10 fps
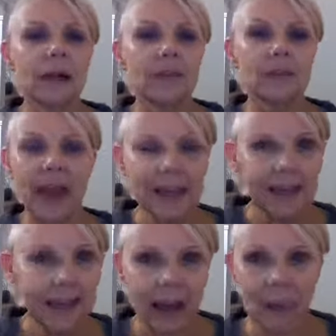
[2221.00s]

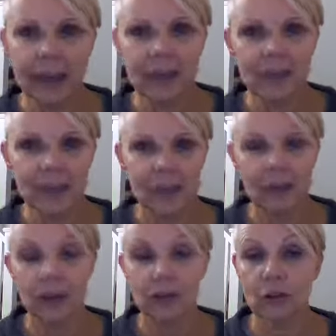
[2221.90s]
taking out any stuff
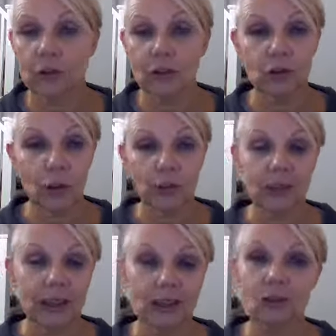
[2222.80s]
that the children
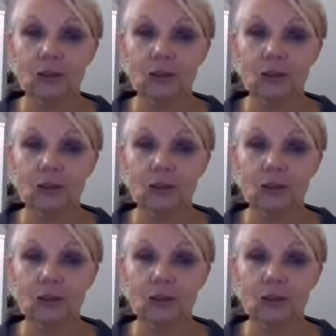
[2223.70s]
don't need to